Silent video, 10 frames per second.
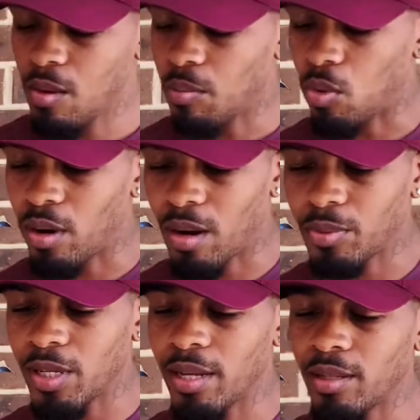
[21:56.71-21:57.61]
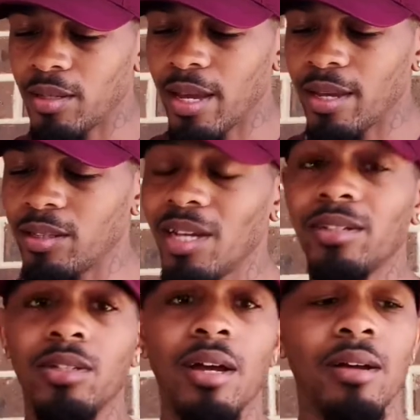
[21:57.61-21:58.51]
But what I'm saying is that it takes
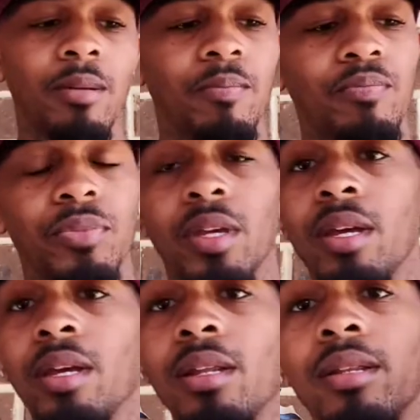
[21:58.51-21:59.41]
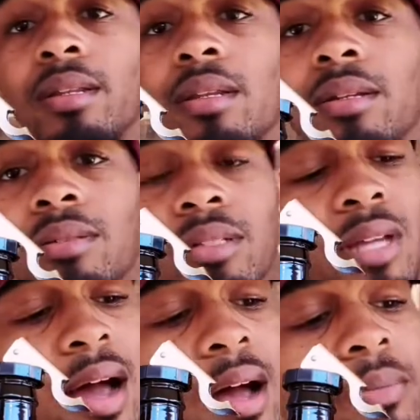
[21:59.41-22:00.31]
time, and the
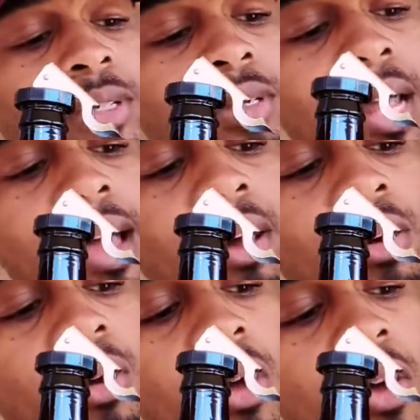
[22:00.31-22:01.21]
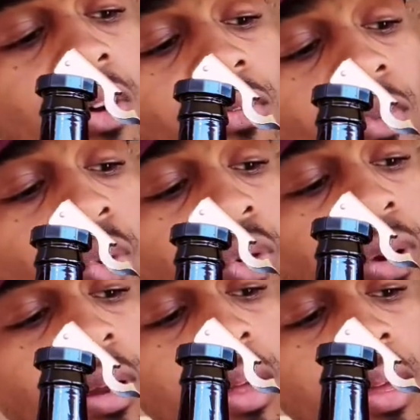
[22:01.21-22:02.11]
time is now
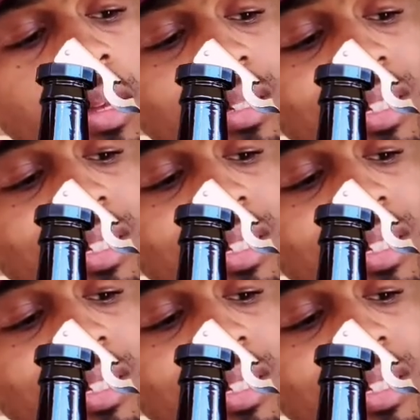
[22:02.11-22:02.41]
for this